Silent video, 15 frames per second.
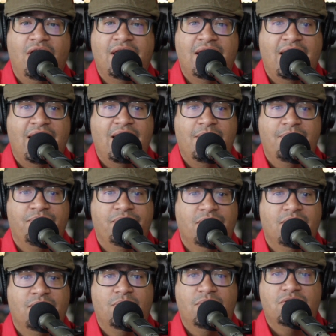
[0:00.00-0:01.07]
game,
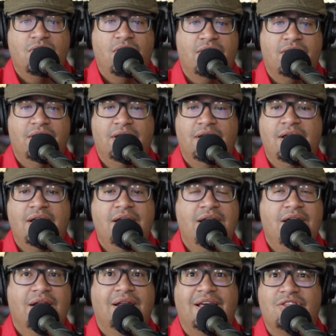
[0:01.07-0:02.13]
we're talking
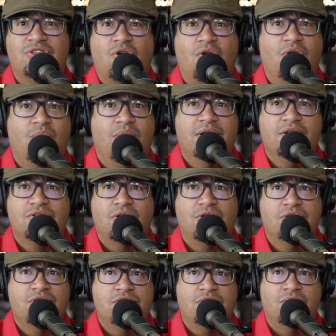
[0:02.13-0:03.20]
like turn 1,
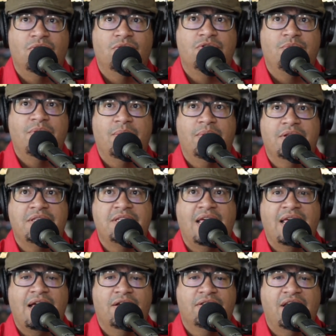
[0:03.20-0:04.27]
turn 2, to be able to
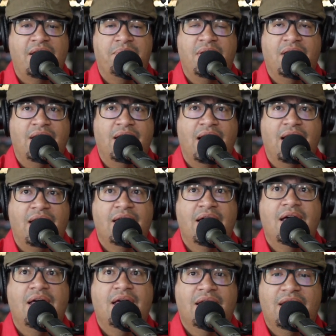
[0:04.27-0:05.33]
take out that big guy.
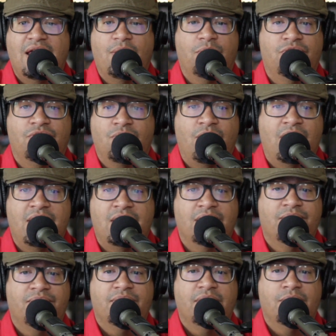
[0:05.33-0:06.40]
That was great.
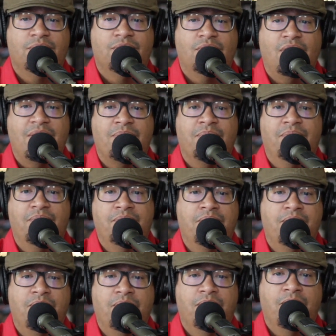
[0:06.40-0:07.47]
That was great
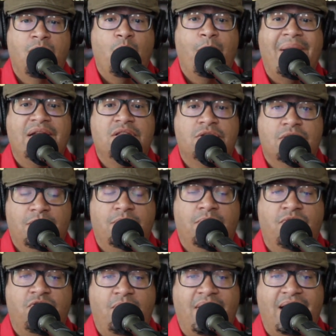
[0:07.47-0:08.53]
momentum
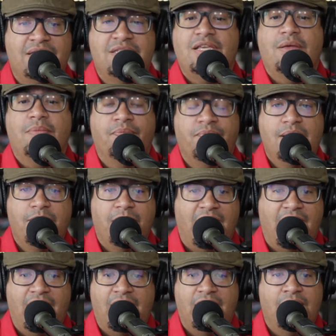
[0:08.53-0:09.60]
for my team.
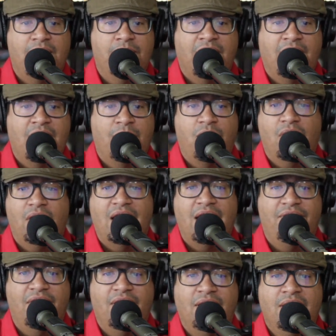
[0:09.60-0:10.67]
My number
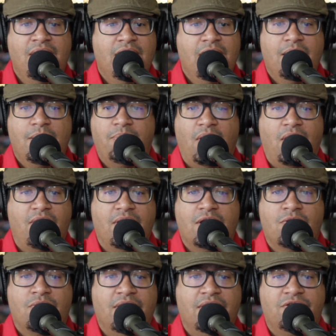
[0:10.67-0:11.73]
11, Bari
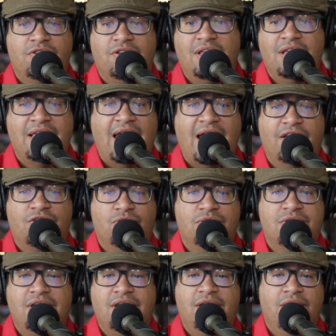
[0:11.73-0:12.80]
crits, he
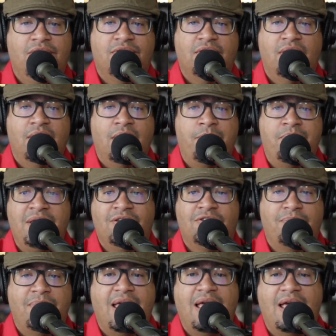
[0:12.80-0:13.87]
casualties a beast
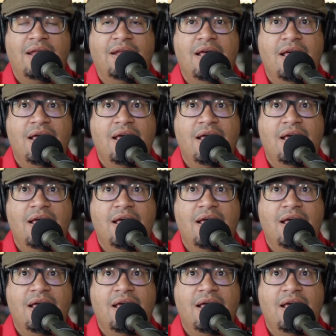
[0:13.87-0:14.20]
man,